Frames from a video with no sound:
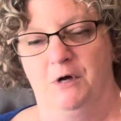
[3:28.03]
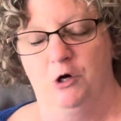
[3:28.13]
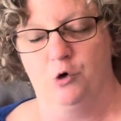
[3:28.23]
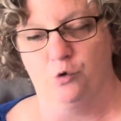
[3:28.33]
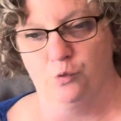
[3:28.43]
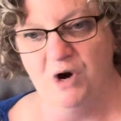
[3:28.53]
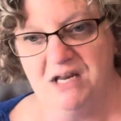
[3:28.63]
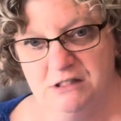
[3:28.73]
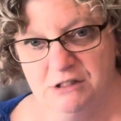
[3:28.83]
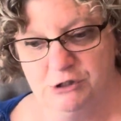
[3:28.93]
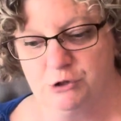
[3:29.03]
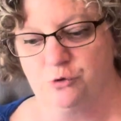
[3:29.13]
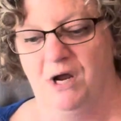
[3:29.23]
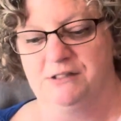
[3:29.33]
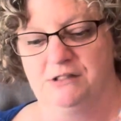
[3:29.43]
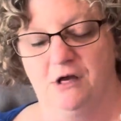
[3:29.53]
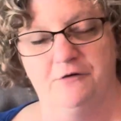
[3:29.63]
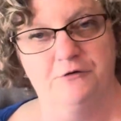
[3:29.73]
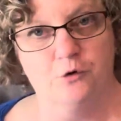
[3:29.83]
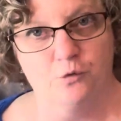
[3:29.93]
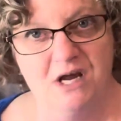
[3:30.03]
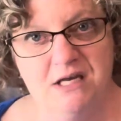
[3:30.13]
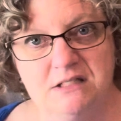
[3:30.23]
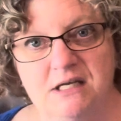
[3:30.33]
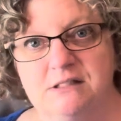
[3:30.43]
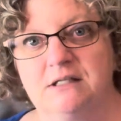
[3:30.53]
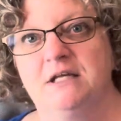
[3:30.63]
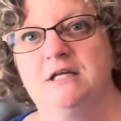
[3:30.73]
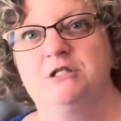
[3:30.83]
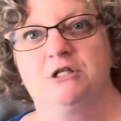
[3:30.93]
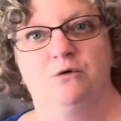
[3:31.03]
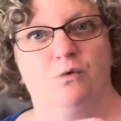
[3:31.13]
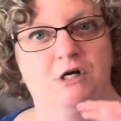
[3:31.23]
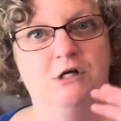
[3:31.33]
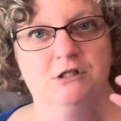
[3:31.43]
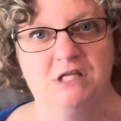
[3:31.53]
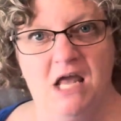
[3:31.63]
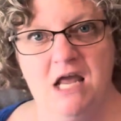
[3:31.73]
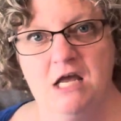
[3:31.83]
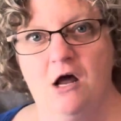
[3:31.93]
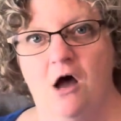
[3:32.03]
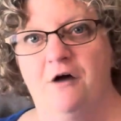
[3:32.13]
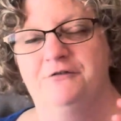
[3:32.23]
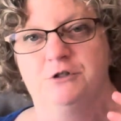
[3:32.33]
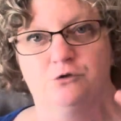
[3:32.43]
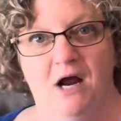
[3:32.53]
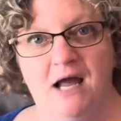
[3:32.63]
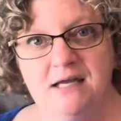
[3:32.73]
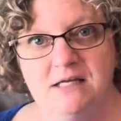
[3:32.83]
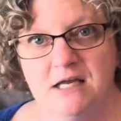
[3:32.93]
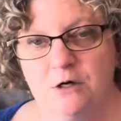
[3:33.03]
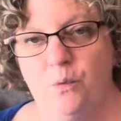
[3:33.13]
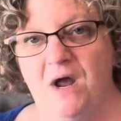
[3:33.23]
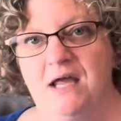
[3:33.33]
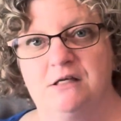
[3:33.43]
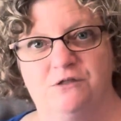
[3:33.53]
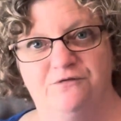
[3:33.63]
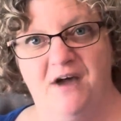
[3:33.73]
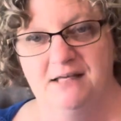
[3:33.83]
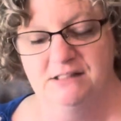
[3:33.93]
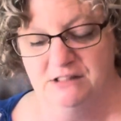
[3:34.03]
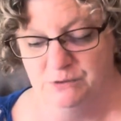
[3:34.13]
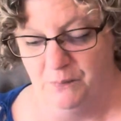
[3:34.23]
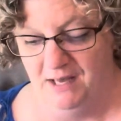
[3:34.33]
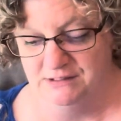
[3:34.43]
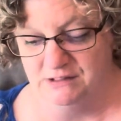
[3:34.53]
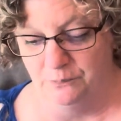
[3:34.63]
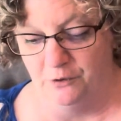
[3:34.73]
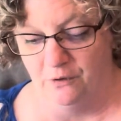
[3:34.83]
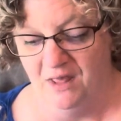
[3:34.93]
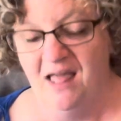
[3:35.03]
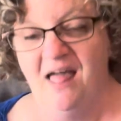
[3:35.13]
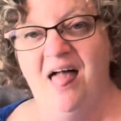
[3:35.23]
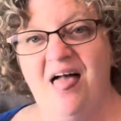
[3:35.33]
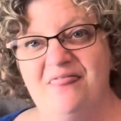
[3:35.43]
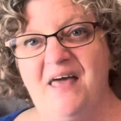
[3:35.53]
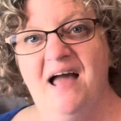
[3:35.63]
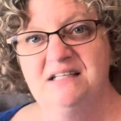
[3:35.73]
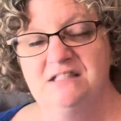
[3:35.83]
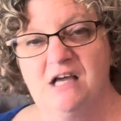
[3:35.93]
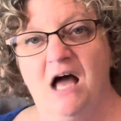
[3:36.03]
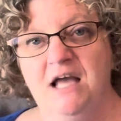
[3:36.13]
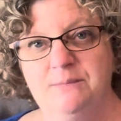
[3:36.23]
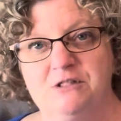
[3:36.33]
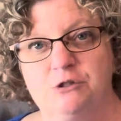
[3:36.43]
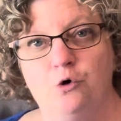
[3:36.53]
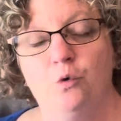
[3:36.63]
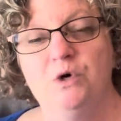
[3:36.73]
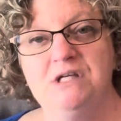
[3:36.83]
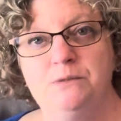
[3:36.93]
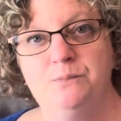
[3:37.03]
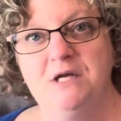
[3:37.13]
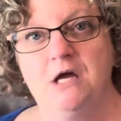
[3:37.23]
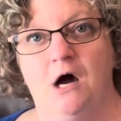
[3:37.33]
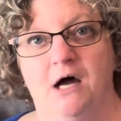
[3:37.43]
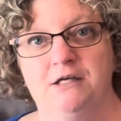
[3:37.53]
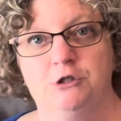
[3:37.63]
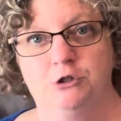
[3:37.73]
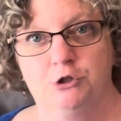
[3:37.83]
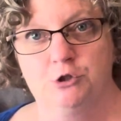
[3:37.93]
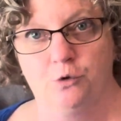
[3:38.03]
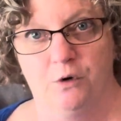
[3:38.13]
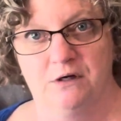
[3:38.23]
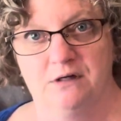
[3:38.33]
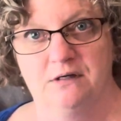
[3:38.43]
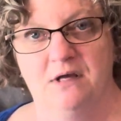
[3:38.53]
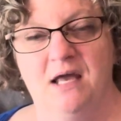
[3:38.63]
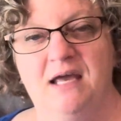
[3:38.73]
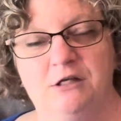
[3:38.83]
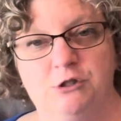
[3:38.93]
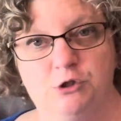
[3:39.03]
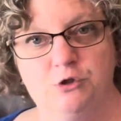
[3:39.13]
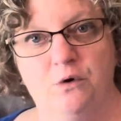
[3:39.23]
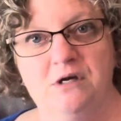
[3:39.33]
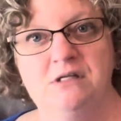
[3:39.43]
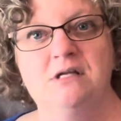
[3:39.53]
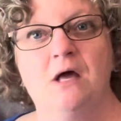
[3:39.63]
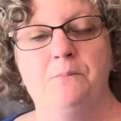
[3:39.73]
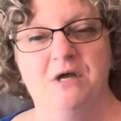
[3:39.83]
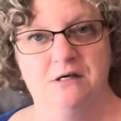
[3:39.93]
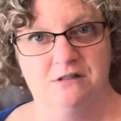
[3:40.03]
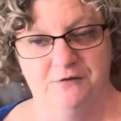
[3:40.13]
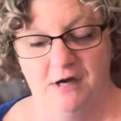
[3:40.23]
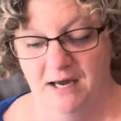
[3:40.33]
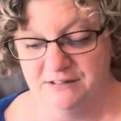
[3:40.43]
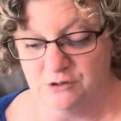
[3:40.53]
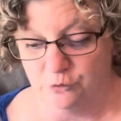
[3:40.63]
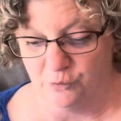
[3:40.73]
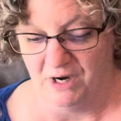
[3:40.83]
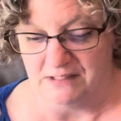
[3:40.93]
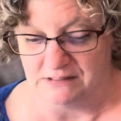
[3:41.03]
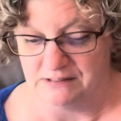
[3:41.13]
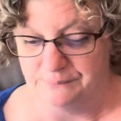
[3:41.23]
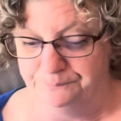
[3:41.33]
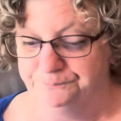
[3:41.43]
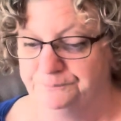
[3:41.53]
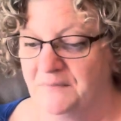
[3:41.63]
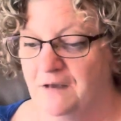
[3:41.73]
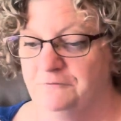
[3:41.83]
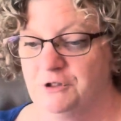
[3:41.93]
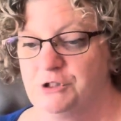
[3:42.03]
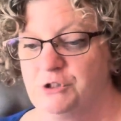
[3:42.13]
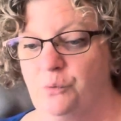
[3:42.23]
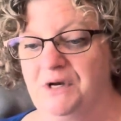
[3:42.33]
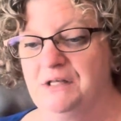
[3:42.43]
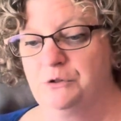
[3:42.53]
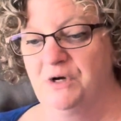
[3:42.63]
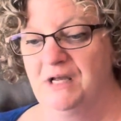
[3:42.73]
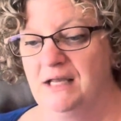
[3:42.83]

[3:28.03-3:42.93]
great distress, of great desolation, where you're taken off and trying to get away as fast as possible, that time is going to be cut short. It's shortened because of God's grace. Verse 23.